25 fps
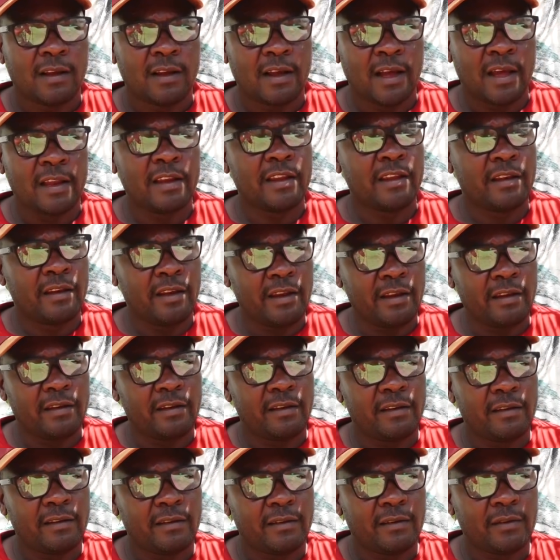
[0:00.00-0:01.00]
And
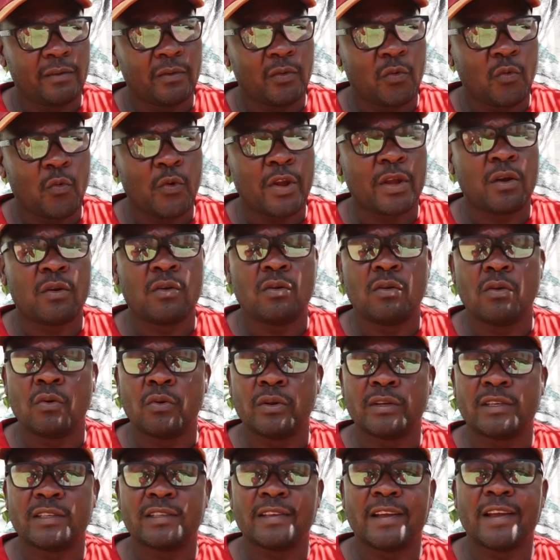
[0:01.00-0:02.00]
indeed, we
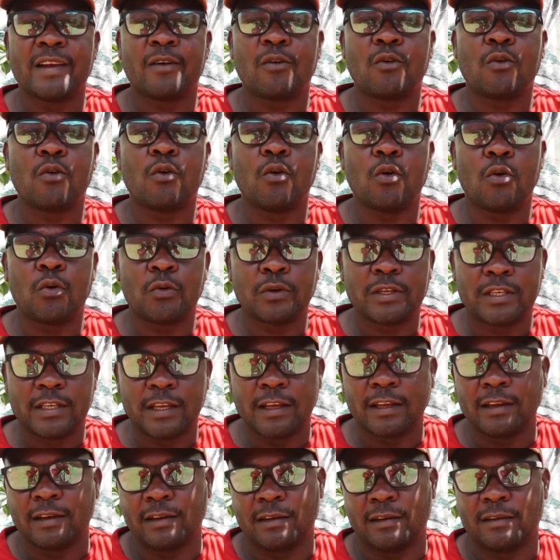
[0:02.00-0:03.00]
got a
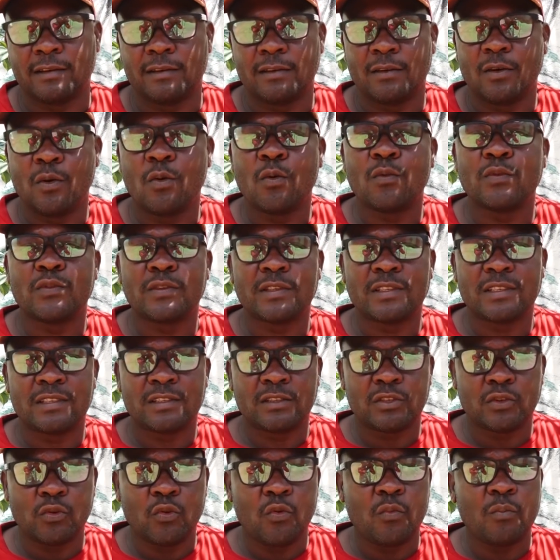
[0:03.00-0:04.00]
cocktail of
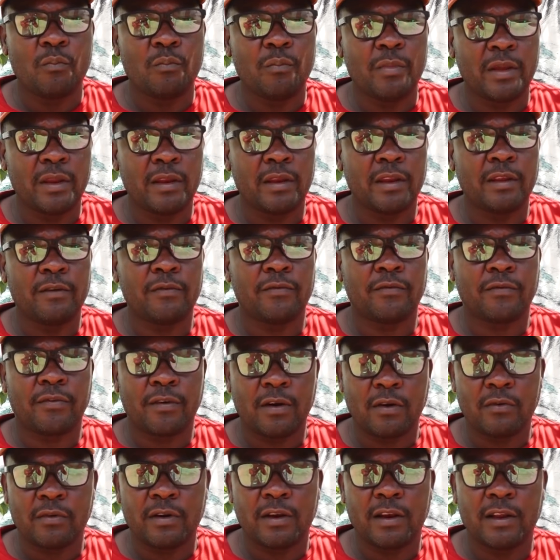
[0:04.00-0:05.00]
so many
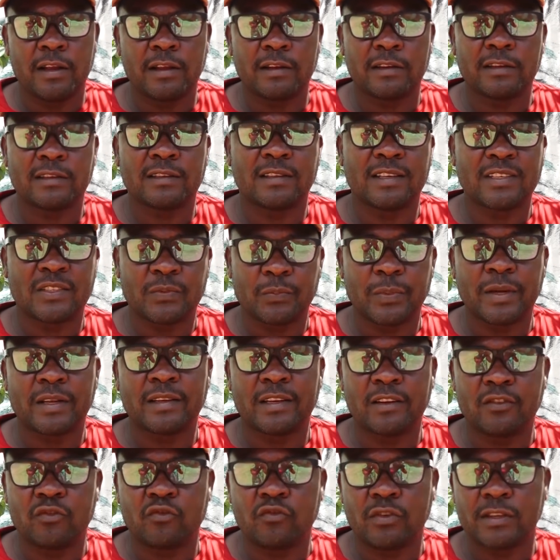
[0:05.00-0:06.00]
fraudulent
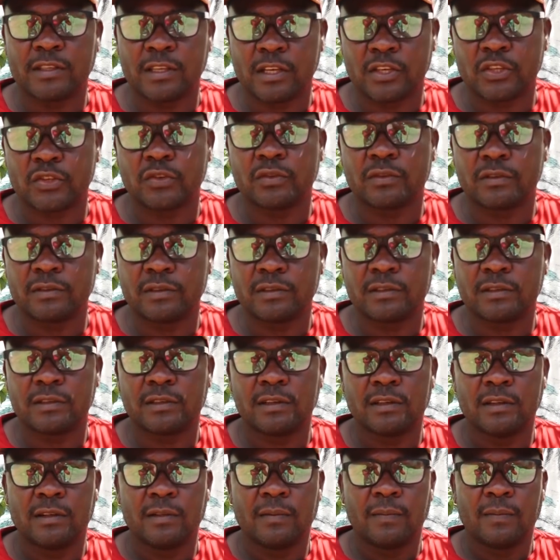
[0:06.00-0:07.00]
suspected transactions
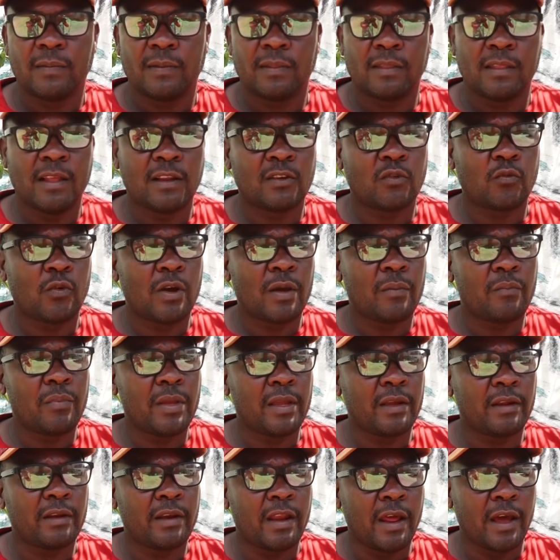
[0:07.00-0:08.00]
that were
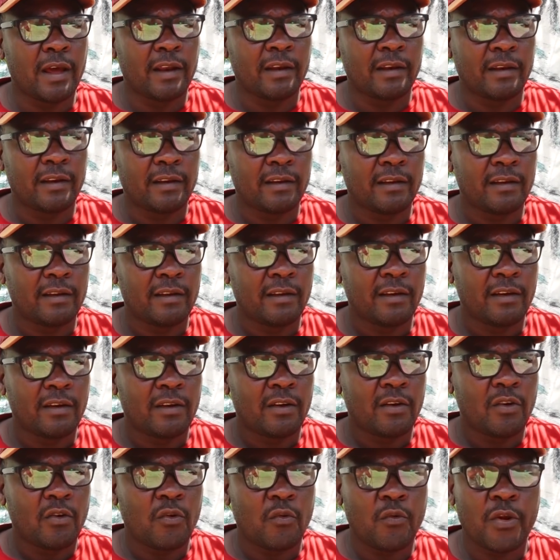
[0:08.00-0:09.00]
being done,
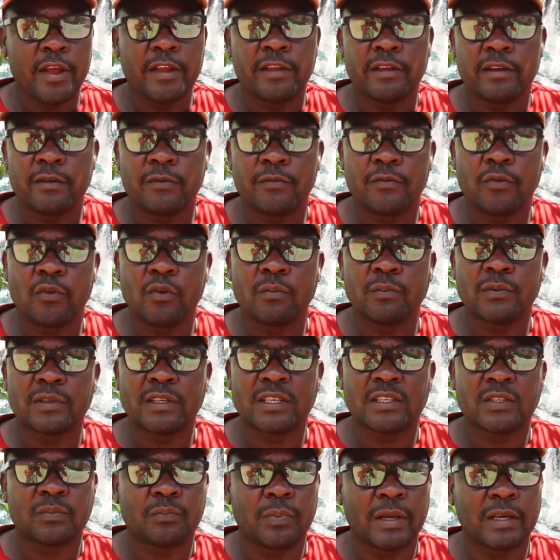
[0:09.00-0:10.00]
ranging from
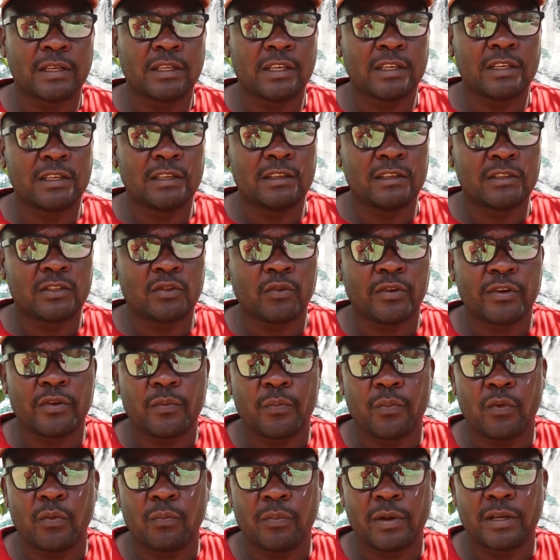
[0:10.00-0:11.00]
suspected stolen
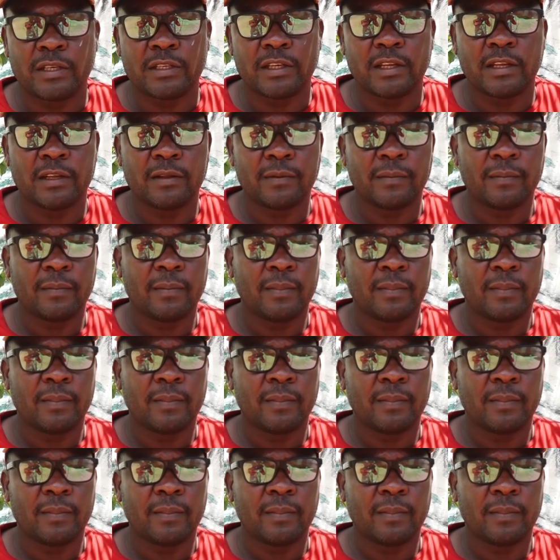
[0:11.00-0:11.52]
property.